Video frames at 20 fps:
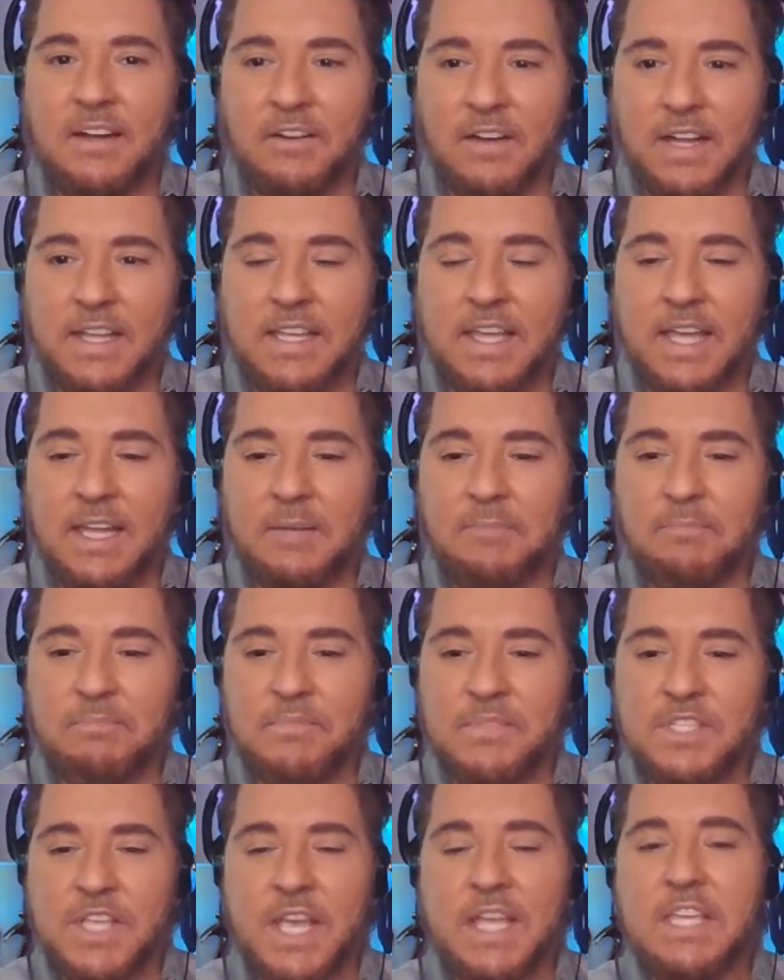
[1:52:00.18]
All right, gang.
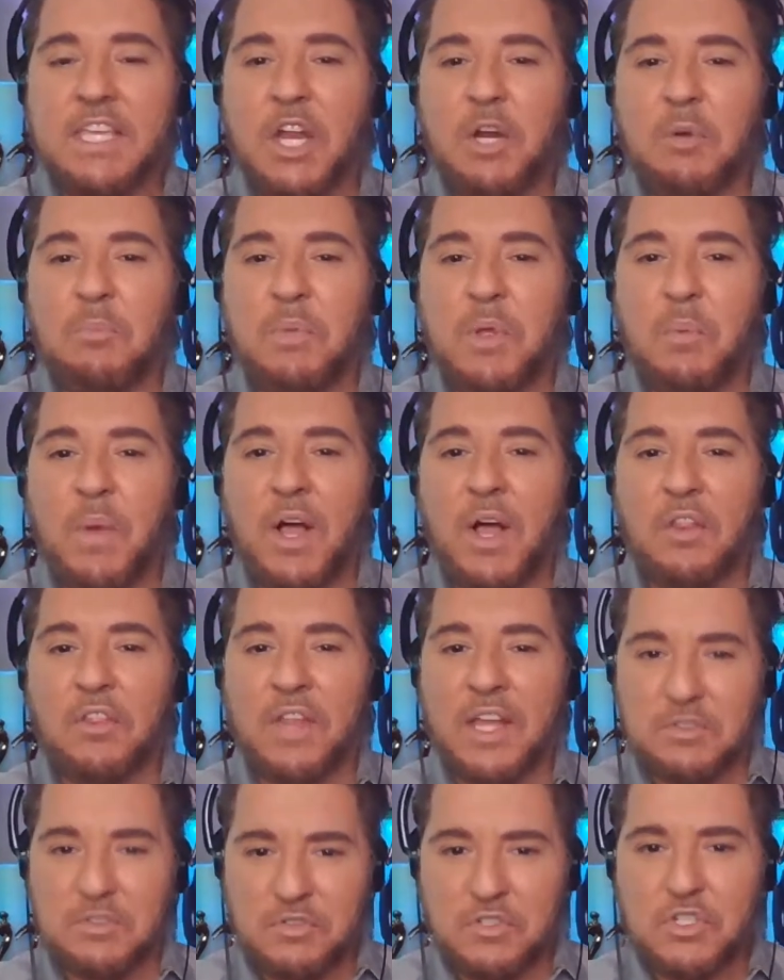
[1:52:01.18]
Take care. Be well.
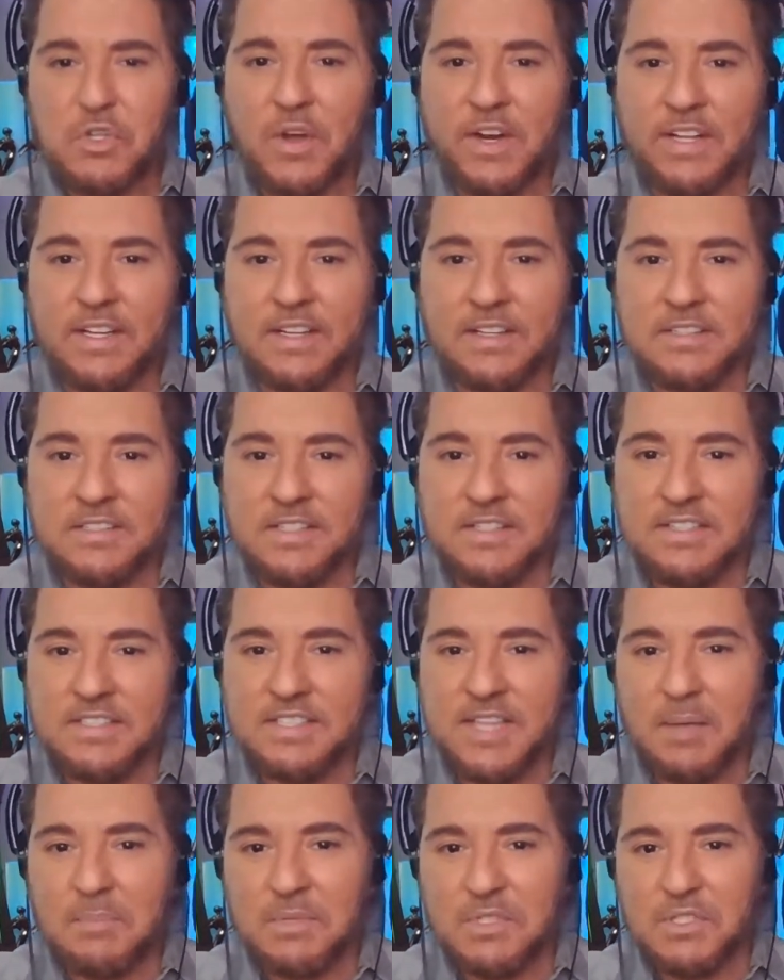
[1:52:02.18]
Thanks for joining us in
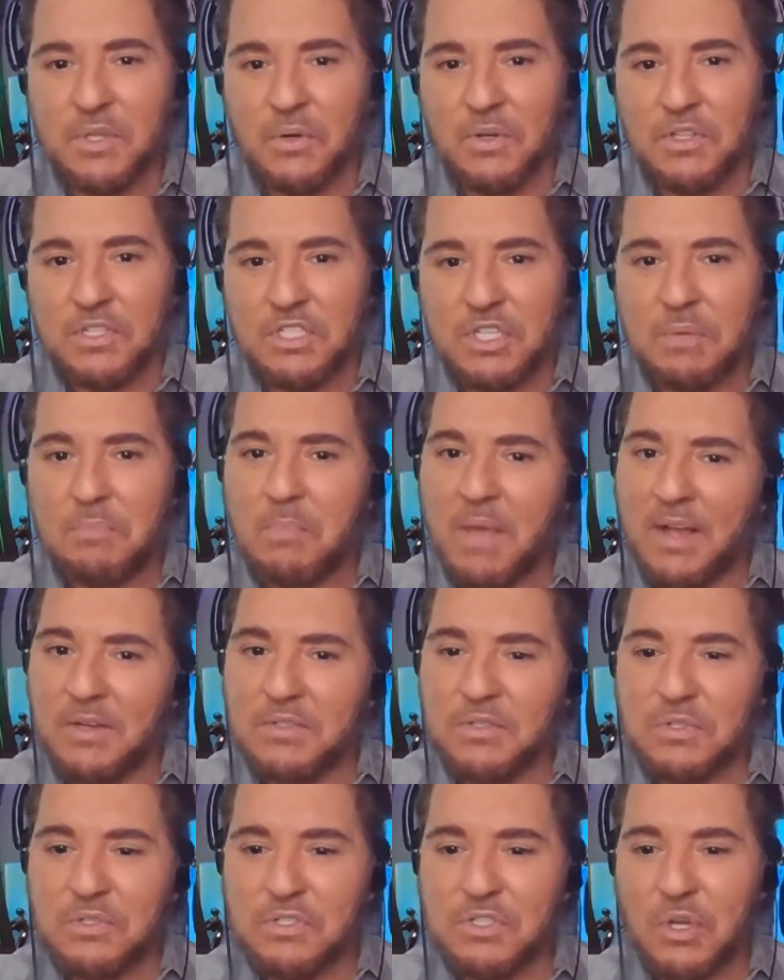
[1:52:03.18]
this episode of the Jim
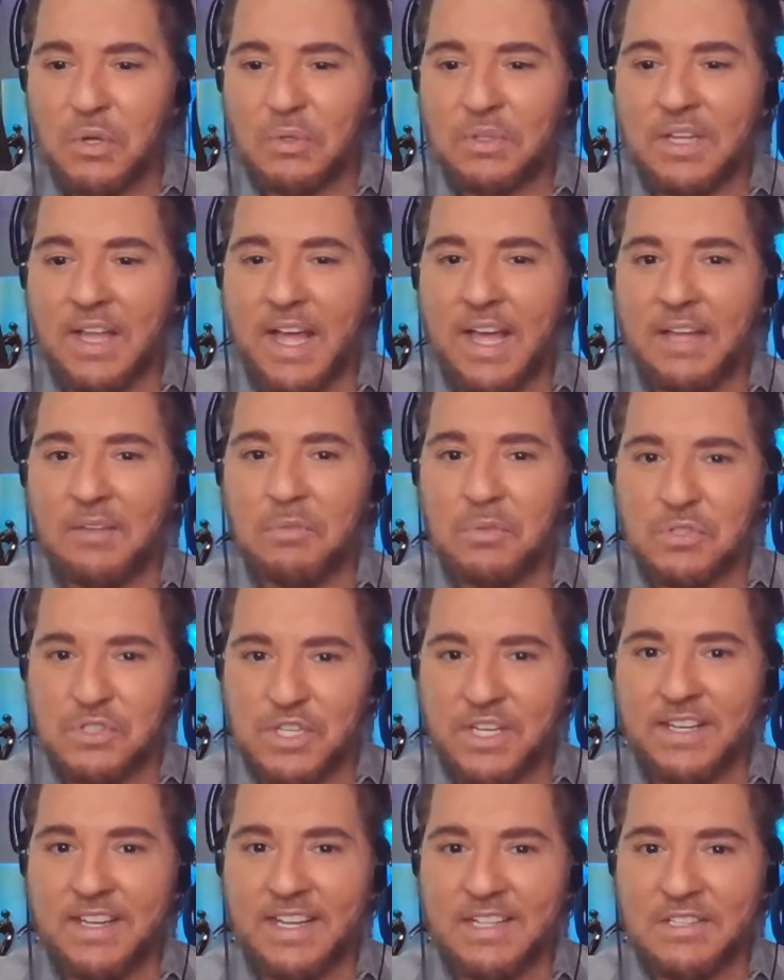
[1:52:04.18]
Master Show Live. We'll
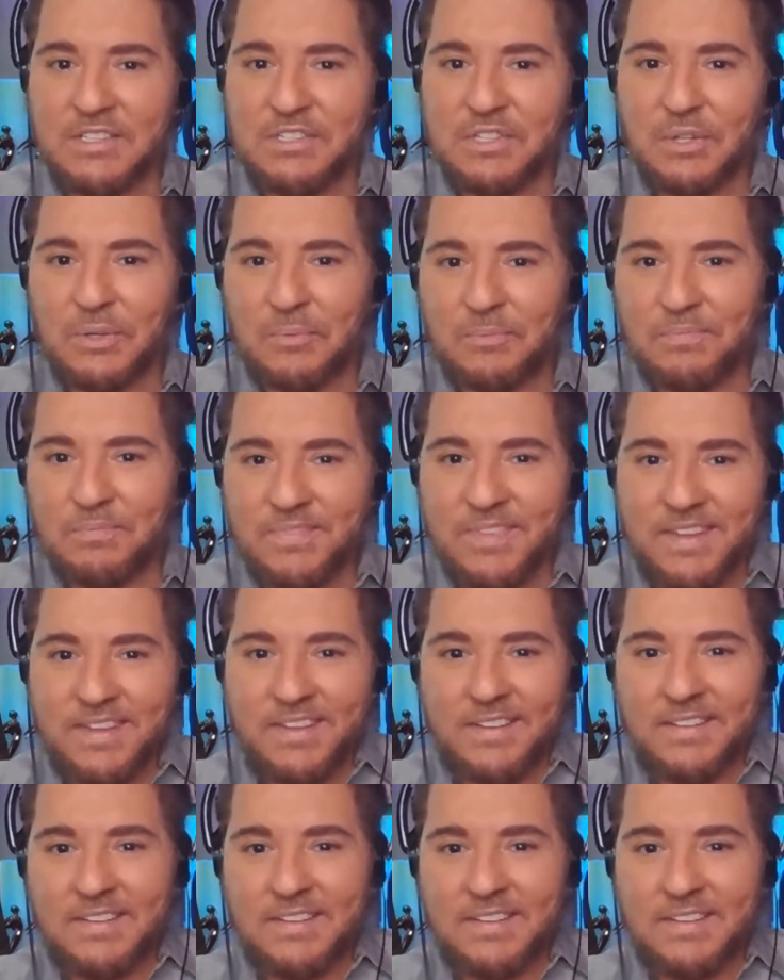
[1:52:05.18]
see you again soon.